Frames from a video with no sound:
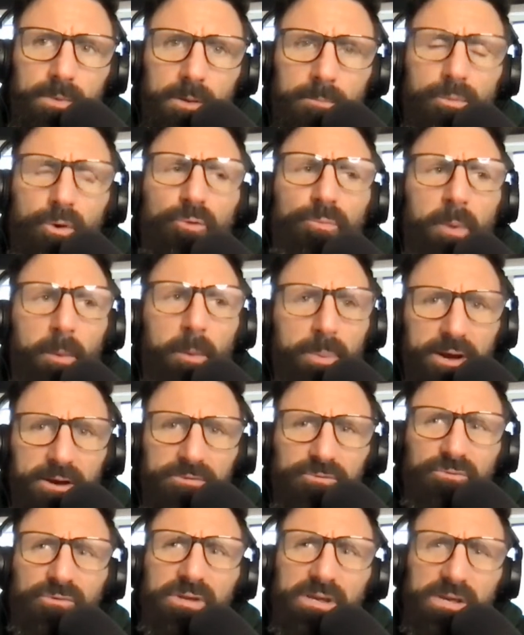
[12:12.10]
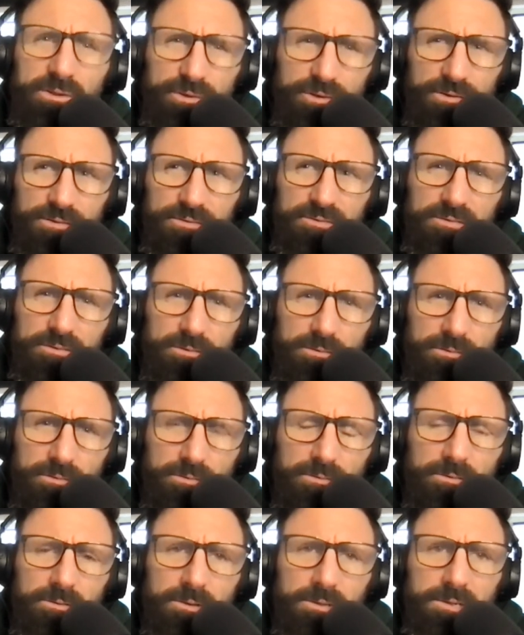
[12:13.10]
both my parents were teachers.
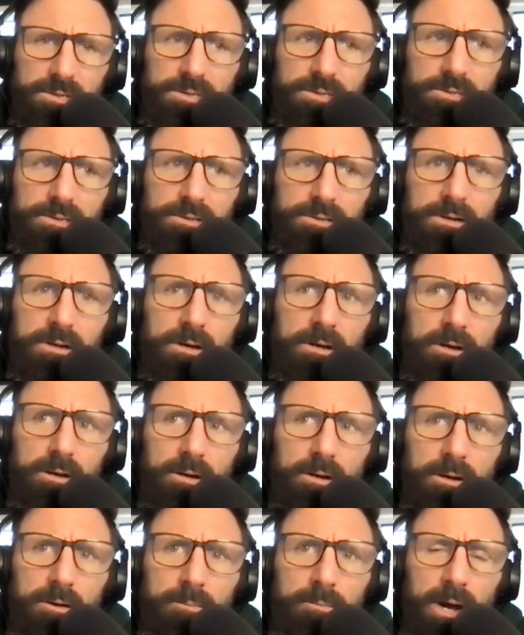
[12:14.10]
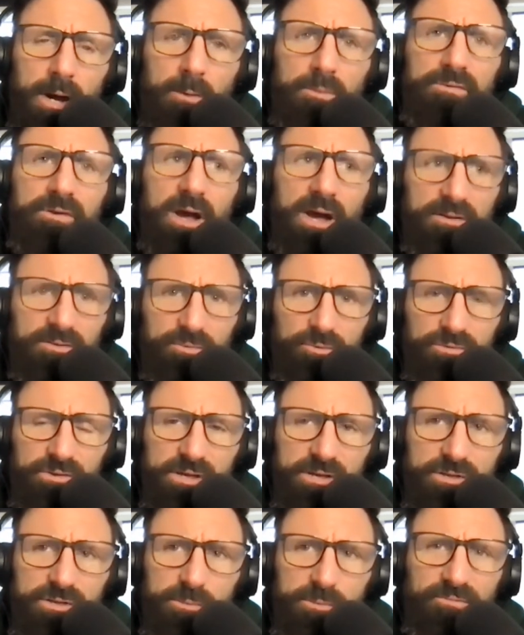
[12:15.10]
I was a high school
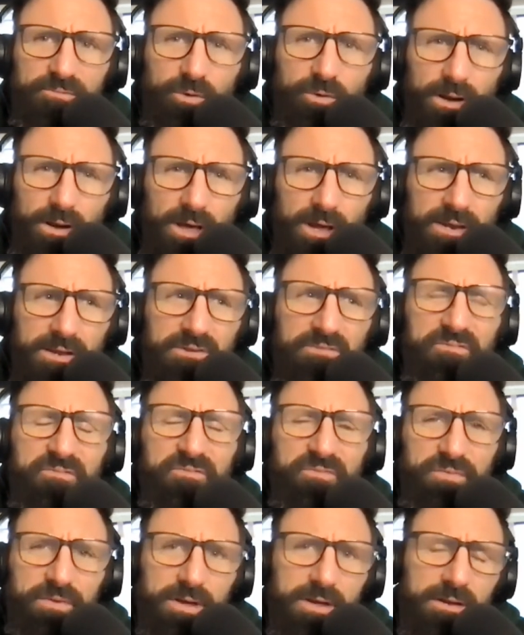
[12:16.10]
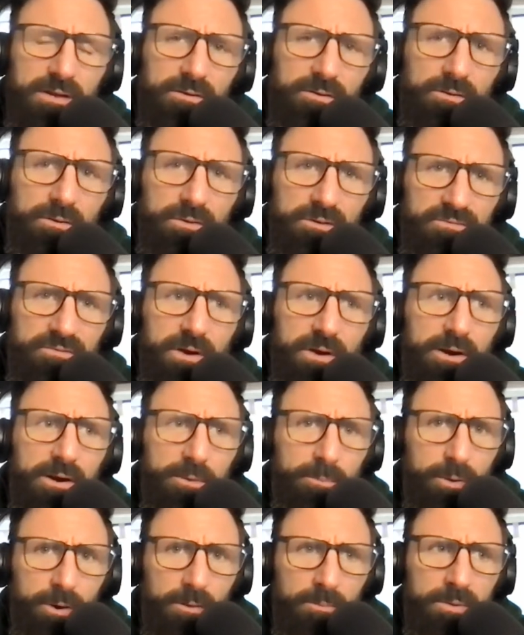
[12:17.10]
teacher before I got into the fire
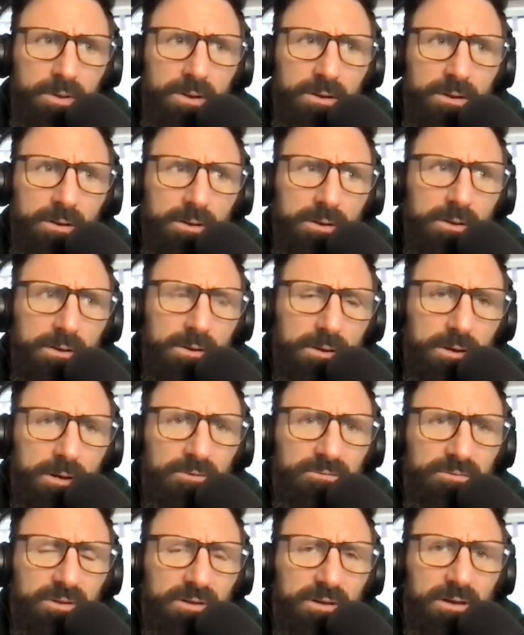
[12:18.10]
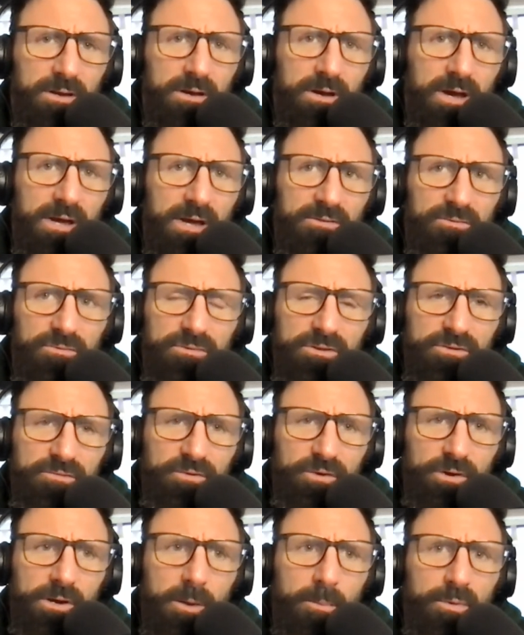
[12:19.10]
department. I was a high school teacher
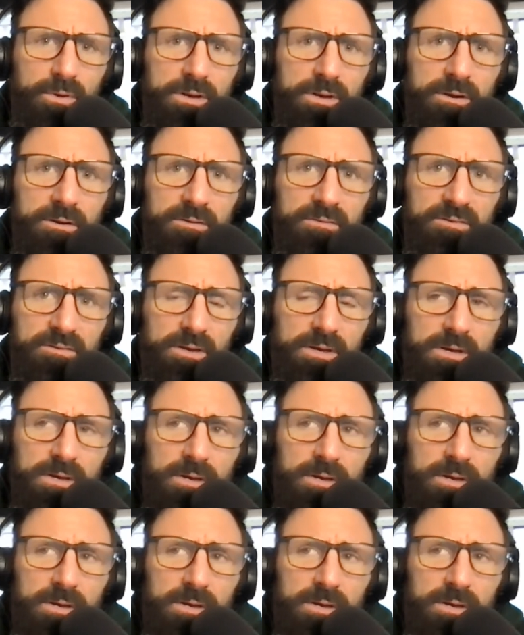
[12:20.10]
for a couple years.